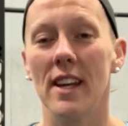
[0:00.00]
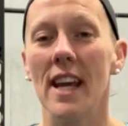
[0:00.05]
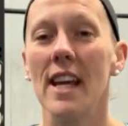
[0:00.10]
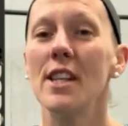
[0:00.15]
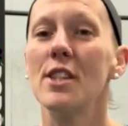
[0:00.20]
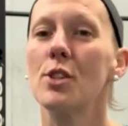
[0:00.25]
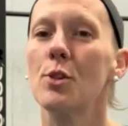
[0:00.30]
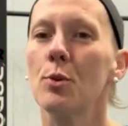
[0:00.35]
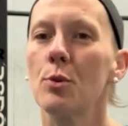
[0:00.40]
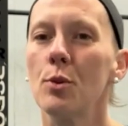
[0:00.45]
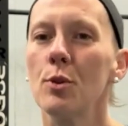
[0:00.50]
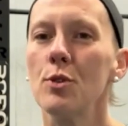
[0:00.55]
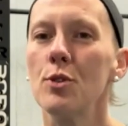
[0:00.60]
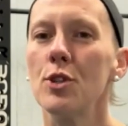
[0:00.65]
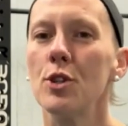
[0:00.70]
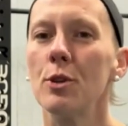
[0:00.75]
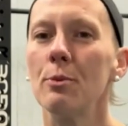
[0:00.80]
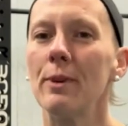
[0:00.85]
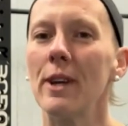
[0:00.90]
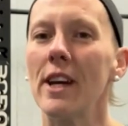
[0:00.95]
It's
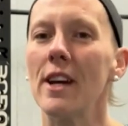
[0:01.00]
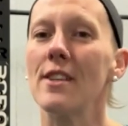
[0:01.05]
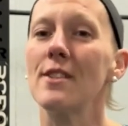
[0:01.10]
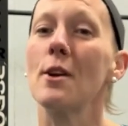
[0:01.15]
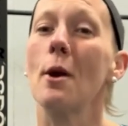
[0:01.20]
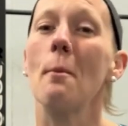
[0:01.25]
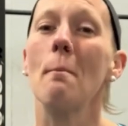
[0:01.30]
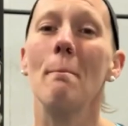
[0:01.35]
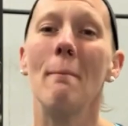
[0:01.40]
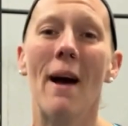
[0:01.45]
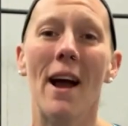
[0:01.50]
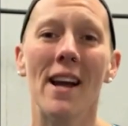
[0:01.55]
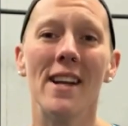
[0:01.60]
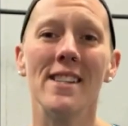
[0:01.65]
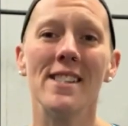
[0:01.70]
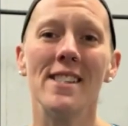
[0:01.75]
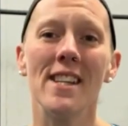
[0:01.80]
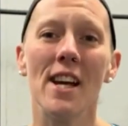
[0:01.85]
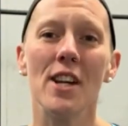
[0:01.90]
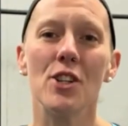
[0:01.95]
crucial because our
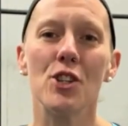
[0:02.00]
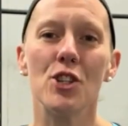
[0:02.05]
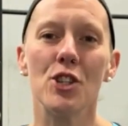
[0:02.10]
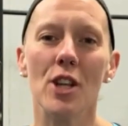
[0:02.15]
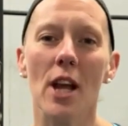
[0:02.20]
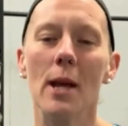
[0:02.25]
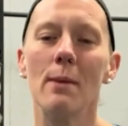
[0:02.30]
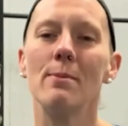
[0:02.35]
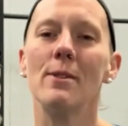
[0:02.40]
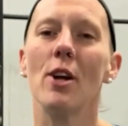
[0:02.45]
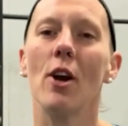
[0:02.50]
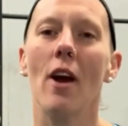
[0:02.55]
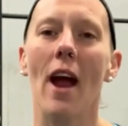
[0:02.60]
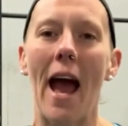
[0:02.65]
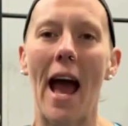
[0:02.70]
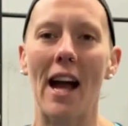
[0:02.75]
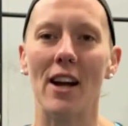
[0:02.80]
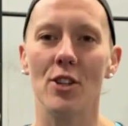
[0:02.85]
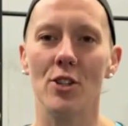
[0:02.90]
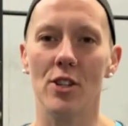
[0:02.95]
mindset shapes our
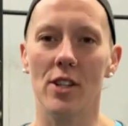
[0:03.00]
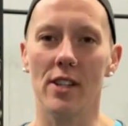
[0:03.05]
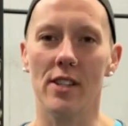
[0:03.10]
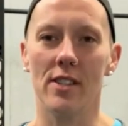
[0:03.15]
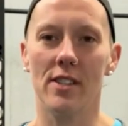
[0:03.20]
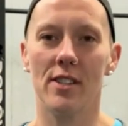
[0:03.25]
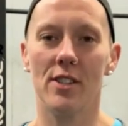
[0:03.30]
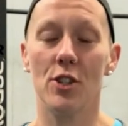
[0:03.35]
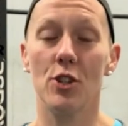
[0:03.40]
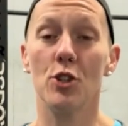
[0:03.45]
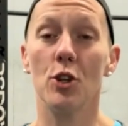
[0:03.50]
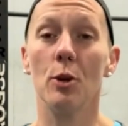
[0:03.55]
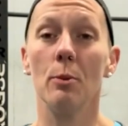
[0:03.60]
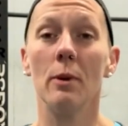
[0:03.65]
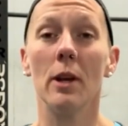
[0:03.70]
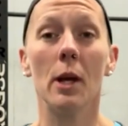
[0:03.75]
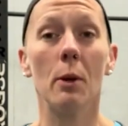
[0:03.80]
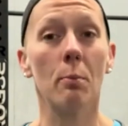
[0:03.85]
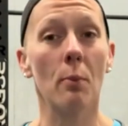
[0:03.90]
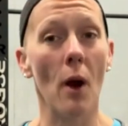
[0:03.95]
actions,
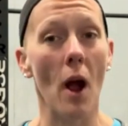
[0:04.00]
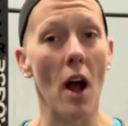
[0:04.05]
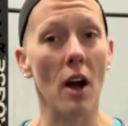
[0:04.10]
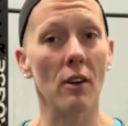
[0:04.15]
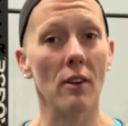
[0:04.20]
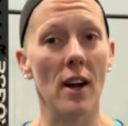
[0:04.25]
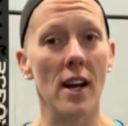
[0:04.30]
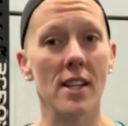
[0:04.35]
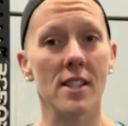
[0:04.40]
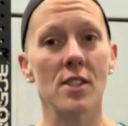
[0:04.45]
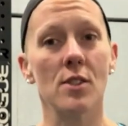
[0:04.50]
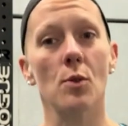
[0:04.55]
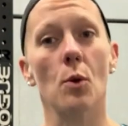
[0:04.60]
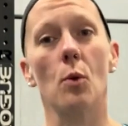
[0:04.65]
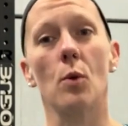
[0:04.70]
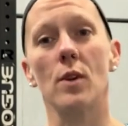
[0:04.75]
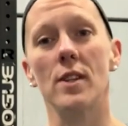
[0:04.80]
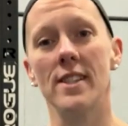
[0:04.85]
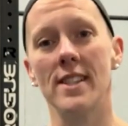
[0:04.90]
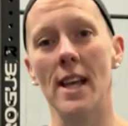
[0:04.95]
determining progress
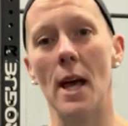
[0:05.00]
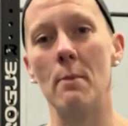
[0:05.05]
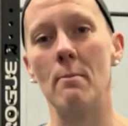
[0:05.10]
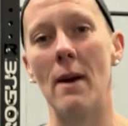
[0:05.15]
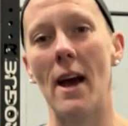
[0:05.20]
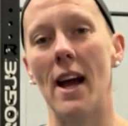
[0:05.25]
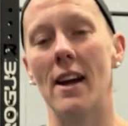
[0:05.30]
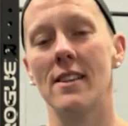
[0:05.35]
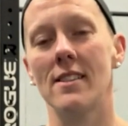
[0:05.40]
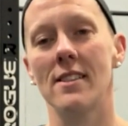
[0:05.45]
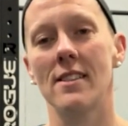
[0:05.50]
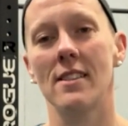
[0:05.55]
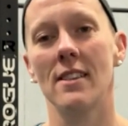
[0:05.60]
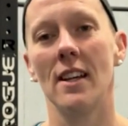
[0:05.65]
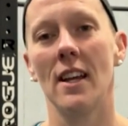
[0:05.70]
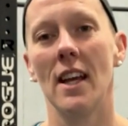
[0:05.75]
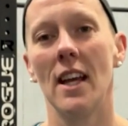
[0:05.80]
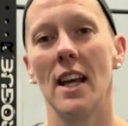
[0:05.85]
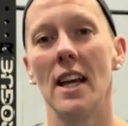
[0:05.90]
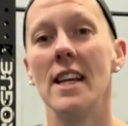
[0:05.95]
or setbacks.
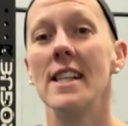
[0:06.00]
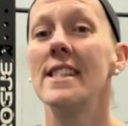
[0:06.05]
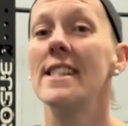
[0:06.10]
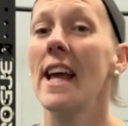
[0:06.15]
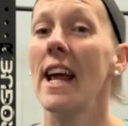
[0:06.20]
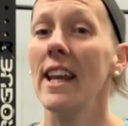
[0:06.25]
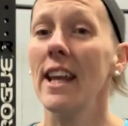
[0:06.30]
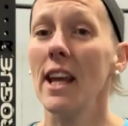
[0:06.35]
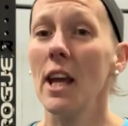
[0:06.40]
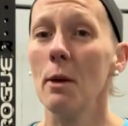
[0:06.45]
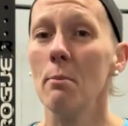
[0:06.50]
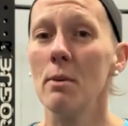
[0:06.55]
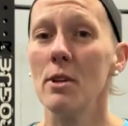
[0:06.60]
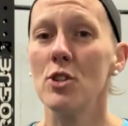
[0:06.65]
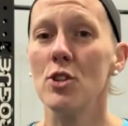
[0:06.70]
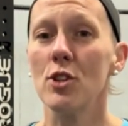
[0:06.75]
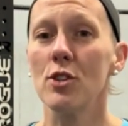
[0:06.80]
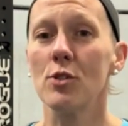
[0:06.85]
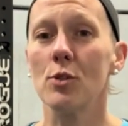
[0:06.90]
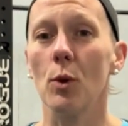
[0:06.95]
Setting
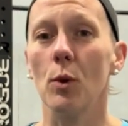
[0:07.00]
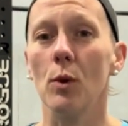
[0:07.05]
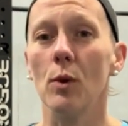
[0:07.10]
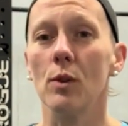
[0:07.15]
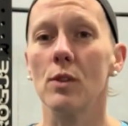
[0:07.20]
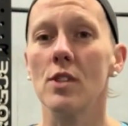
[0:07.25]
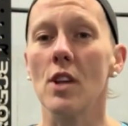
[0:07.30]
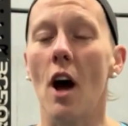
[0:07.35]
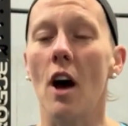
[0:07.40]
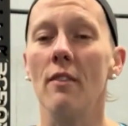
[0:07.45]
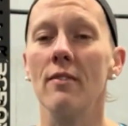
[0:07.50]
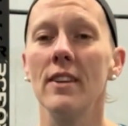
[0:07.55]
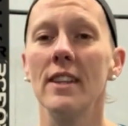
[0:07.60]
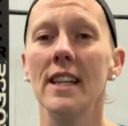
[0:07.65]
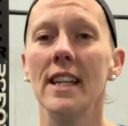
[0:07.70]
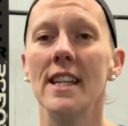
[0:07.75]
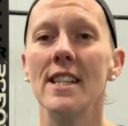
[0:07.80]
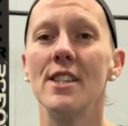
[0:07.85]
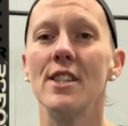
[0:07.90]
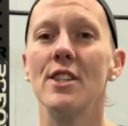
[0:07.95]
ambitious goals often
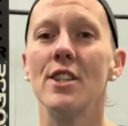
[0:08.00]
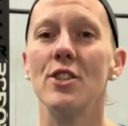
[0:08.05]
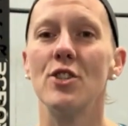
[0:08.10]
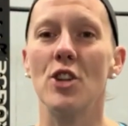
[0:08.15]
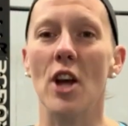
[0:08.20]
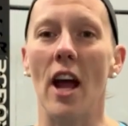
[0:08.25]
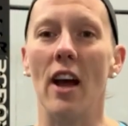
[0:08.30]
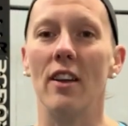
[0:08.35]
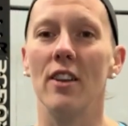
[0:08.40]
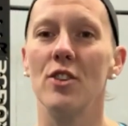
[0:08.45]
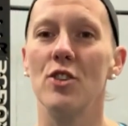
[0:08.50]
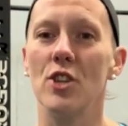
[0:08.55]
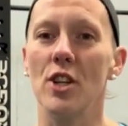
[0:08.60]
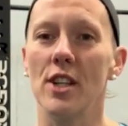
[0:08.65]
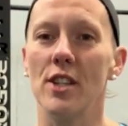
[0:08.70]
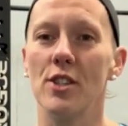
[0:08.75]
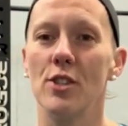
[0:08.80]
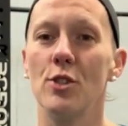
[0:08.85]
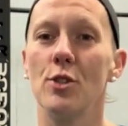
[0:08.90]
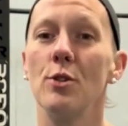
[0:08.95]
leads to
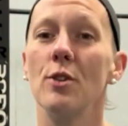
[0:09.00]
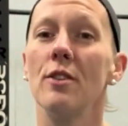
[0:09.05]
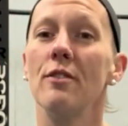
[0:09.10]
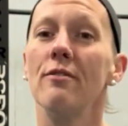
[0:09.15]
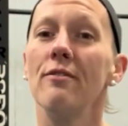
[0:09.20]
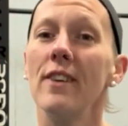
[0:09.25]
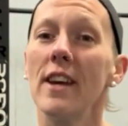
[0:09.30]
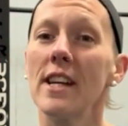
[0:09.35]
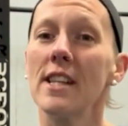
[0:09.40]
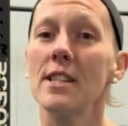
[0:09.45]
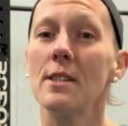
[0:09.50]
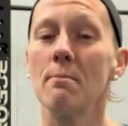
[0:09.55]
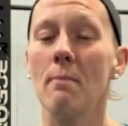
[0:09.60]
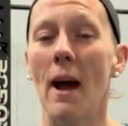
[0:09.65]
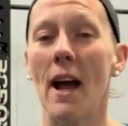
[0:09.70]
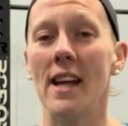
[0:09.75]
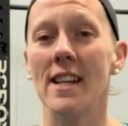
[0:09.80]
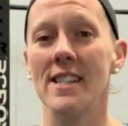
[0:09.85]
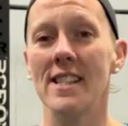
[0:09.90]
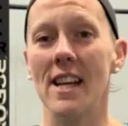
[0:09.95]
challenges due to fixed
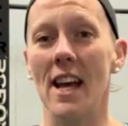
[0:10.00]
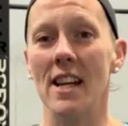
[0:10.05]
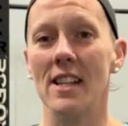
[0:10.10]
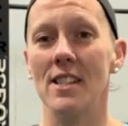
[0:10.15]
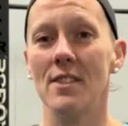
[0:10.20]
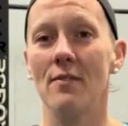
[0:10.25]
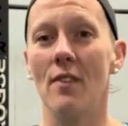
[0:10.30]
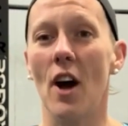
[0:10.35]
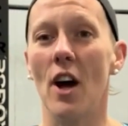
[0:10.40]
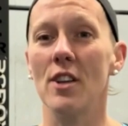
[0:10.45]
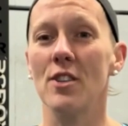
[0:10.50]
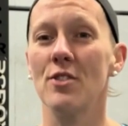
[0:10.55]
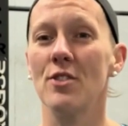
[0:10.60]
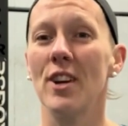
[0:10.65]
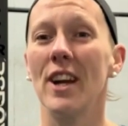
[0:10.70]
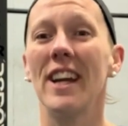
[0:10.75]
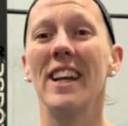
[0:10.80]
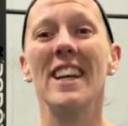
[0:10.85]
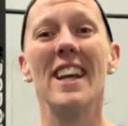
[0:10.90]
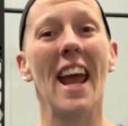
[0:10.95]
mindsets,
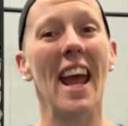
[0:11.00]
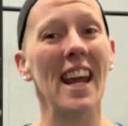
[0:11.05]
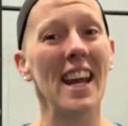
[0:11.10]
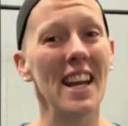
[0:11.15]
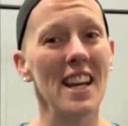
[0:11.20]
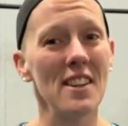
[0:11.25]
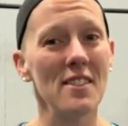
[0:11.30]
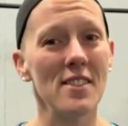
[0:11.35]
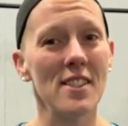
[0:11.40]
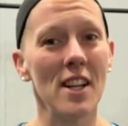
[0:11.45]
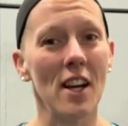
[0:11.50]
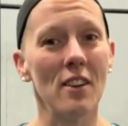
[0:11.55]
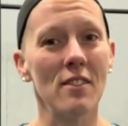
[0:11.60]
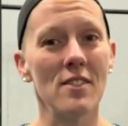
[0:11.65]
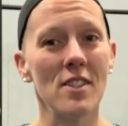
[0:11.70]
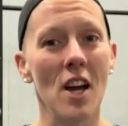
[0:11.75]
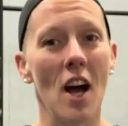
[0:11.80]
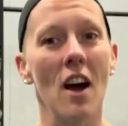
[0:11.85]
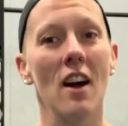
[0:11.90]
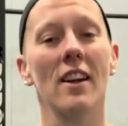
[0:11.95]
fostering negative
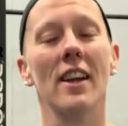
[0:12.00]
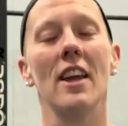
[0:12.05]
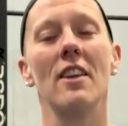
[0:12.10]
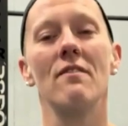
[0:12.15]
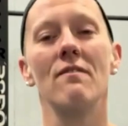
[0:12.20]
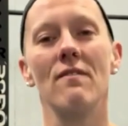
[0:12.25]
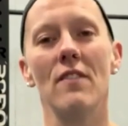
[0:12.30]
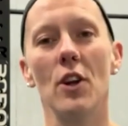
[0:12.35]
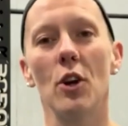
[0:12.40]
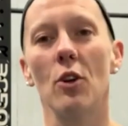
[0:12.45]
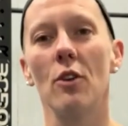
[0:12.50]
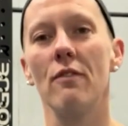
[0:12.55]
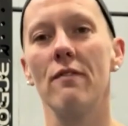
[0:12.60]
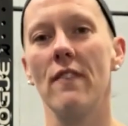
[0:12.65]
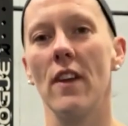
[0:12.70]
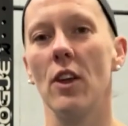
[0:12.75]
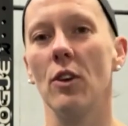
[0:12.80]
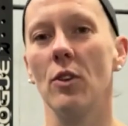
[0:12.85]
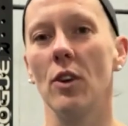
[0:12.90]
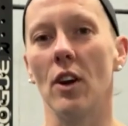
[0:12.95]
self-talk and fear of
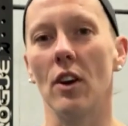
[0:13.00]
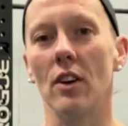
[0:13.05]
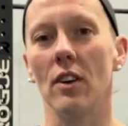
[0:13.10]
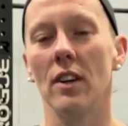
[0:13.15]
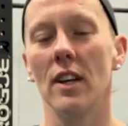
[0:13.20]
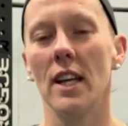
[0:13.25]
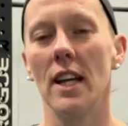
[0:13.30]
failure.